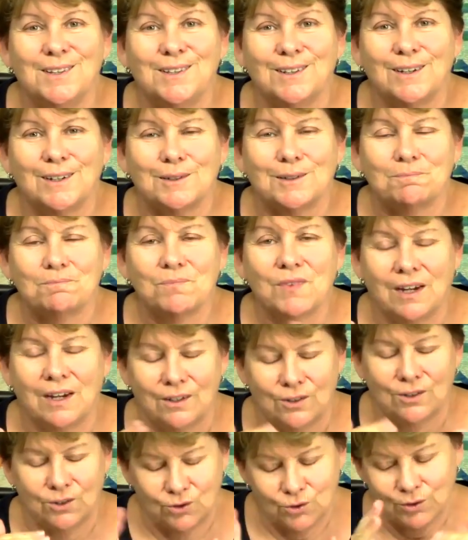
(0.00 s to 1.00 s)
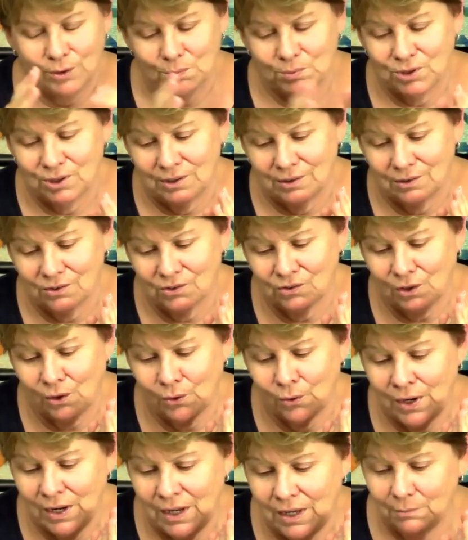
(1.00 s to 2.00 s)
the uh, description.
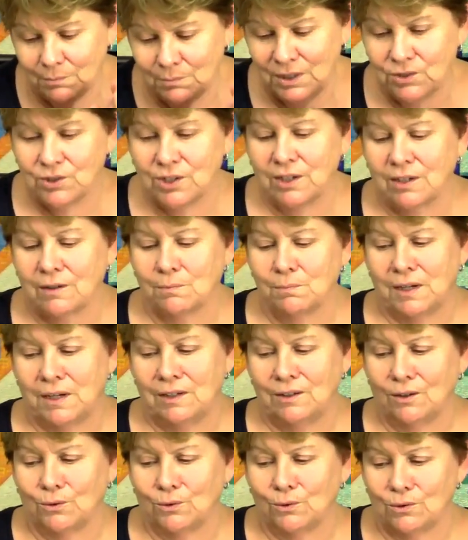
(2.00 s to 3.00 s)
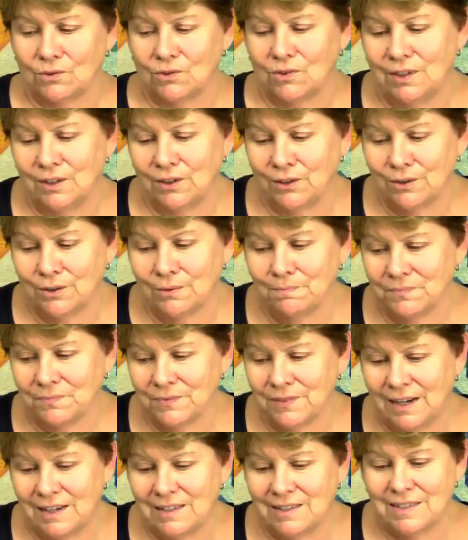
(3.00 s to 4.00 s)
So let me check my notes here.
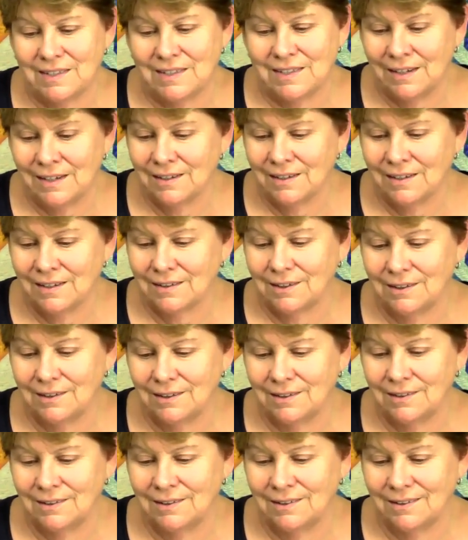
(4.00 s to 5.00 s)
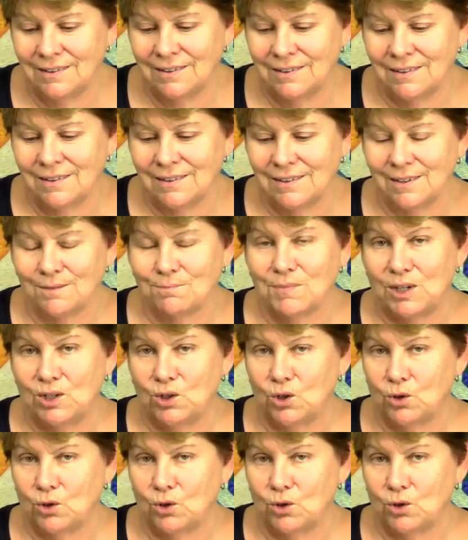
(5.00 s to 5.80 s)
I think my